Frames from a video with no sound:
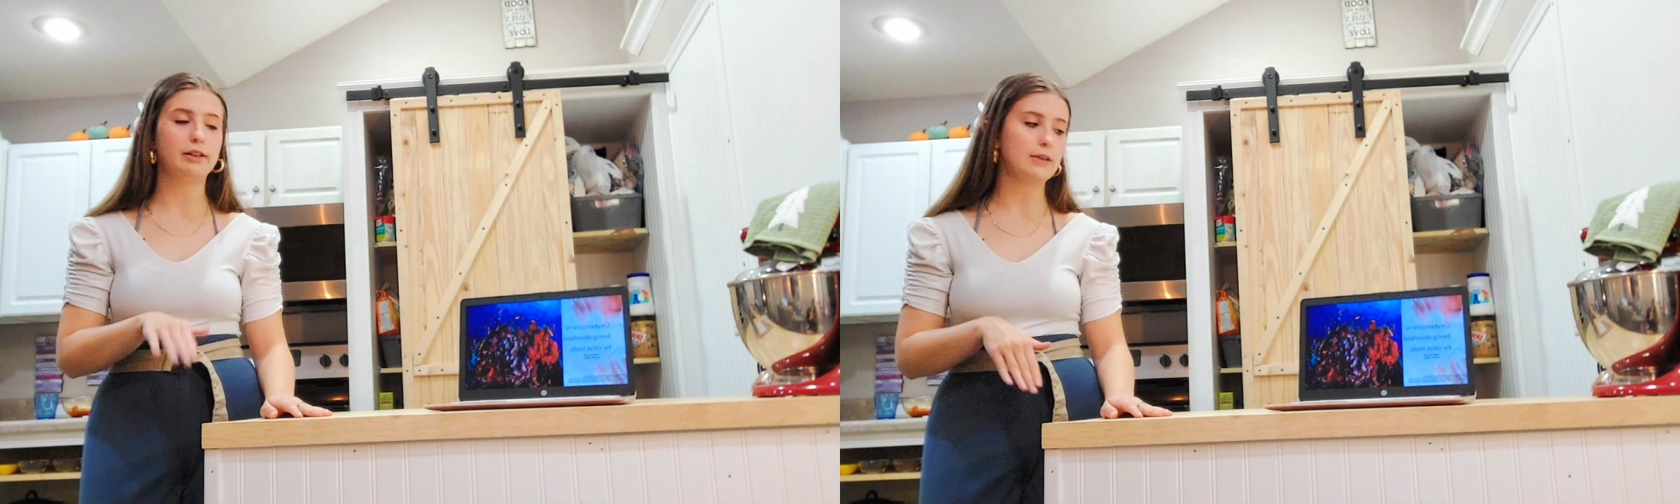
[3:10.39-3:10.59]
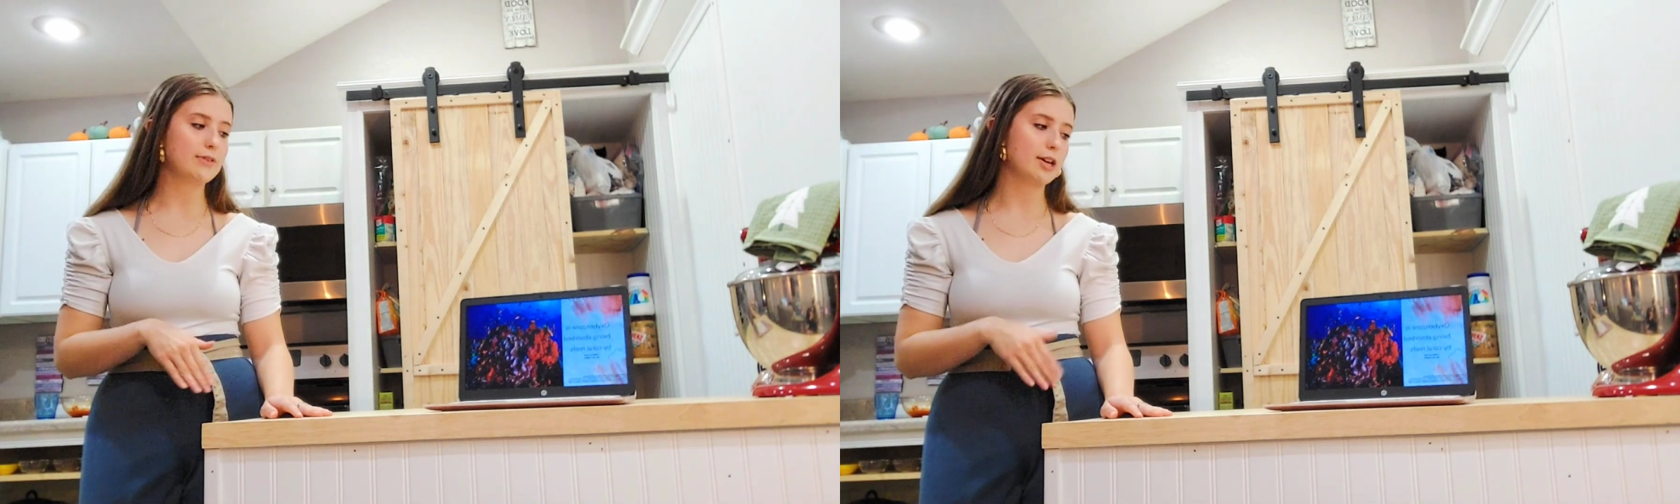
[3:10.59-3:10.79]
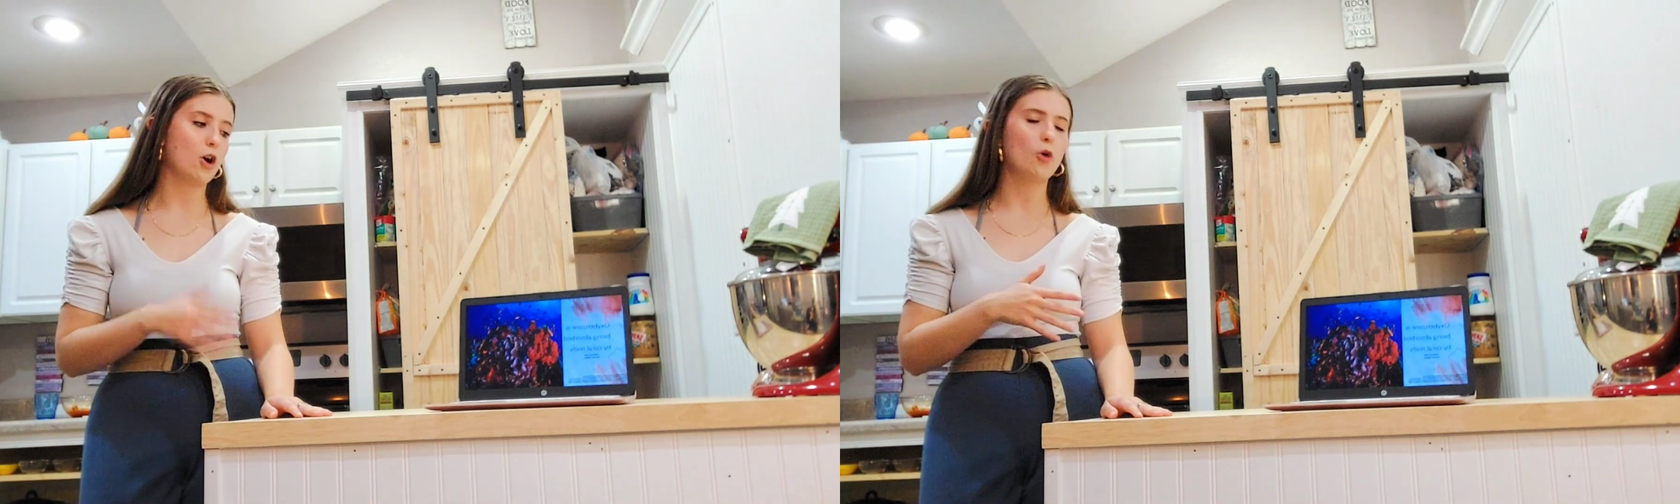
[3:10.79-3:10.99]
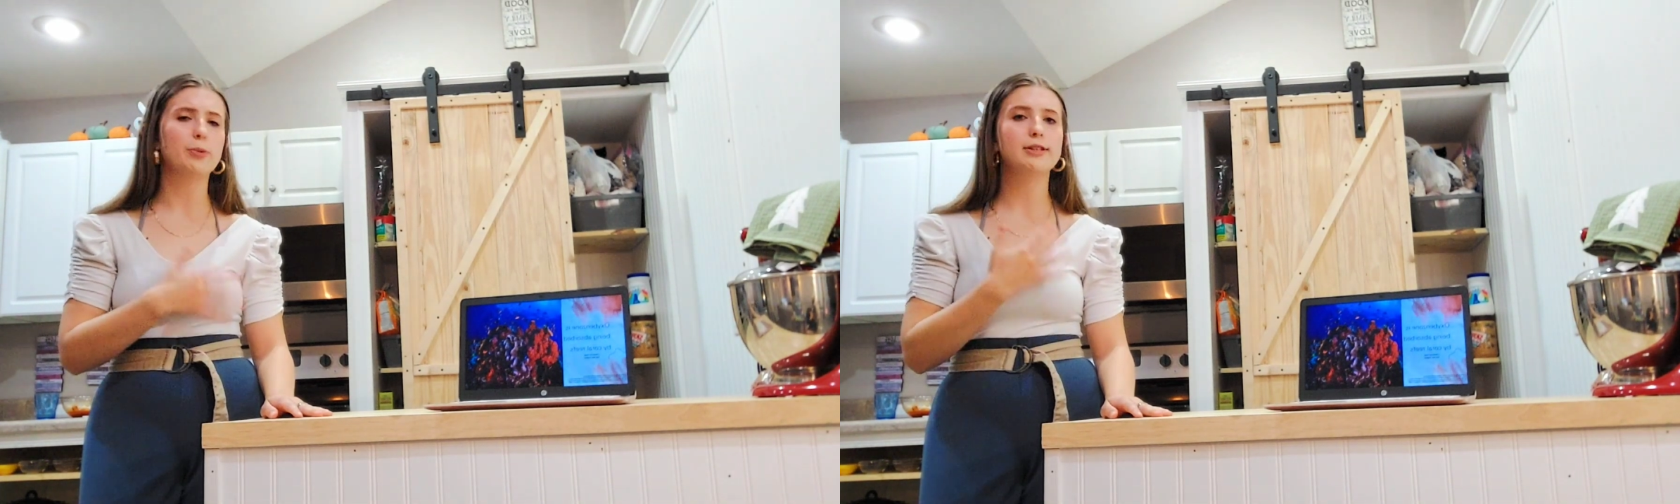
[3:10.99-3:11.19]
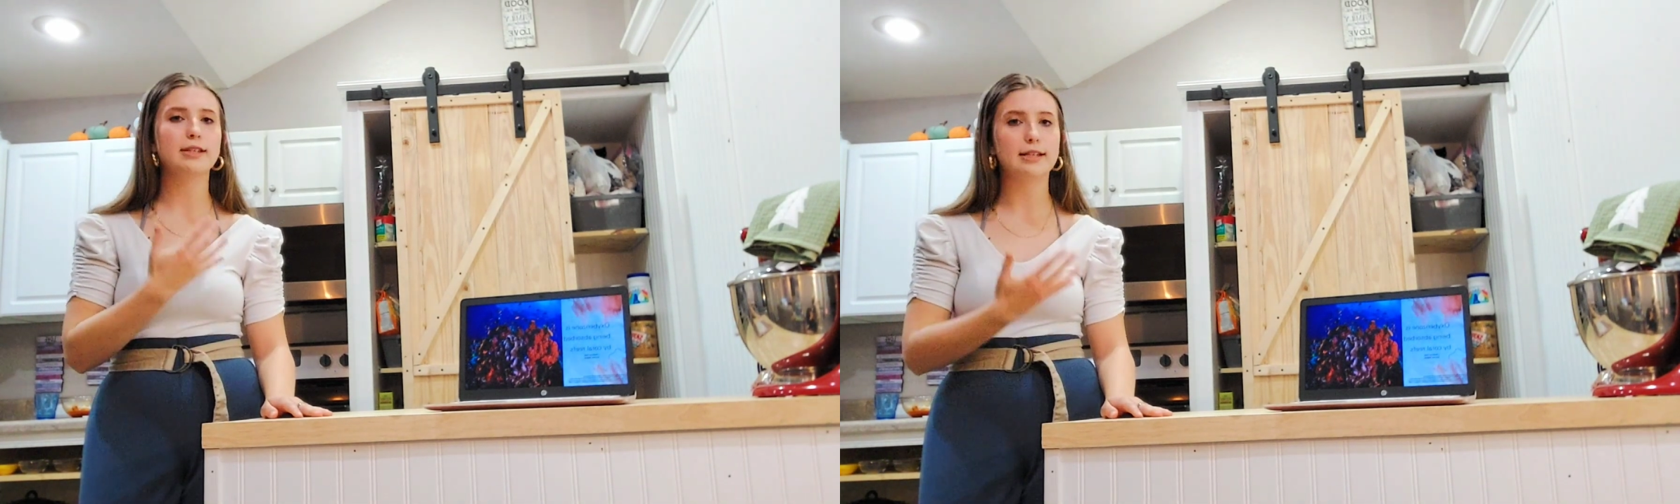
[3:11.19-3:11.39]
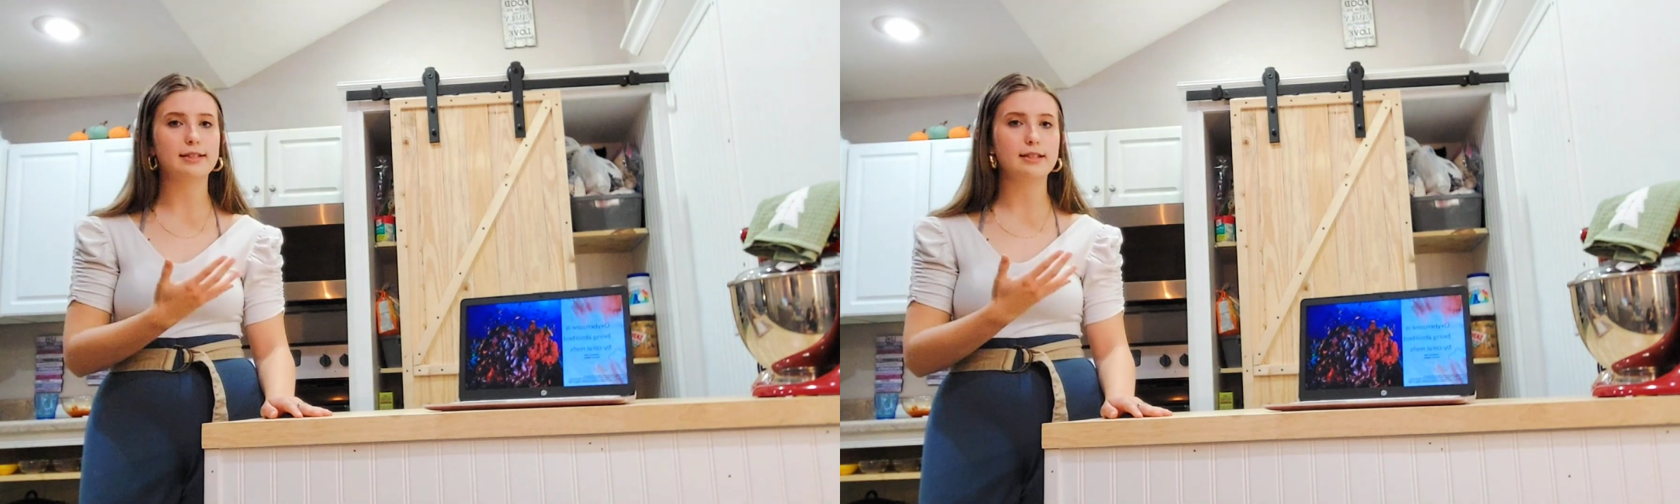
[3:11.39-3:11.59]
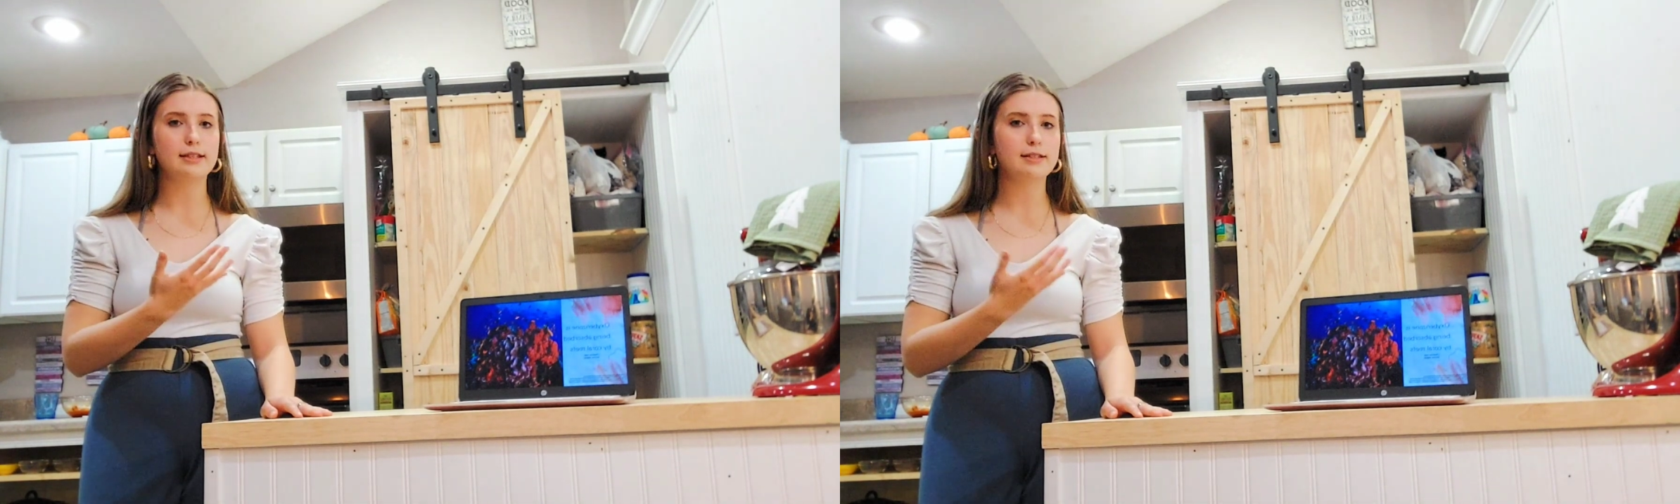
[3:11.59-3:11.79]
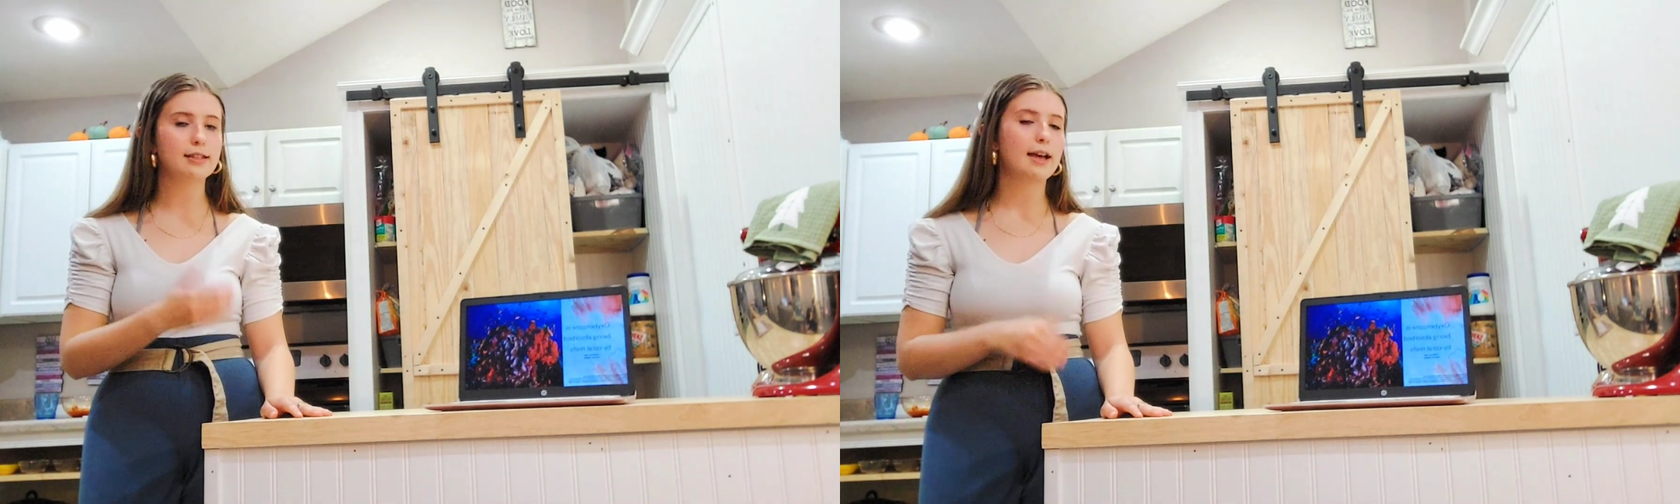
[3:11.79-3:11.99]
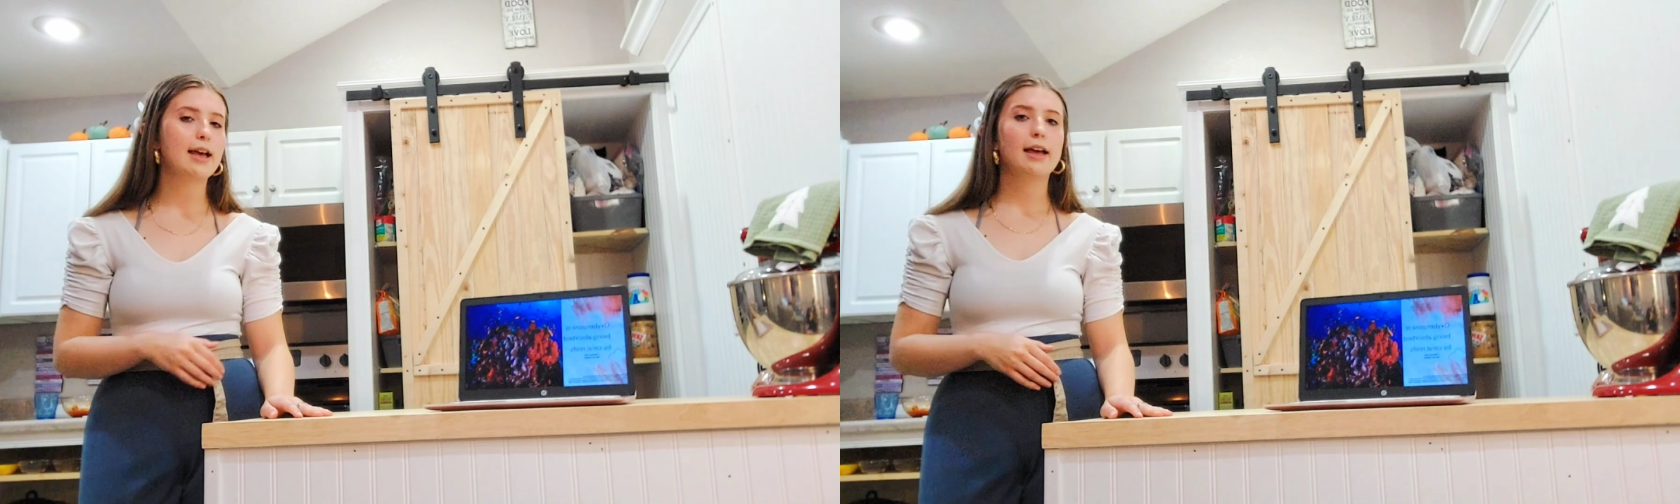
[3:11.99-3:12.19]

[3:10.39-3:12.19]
leaving it open to disease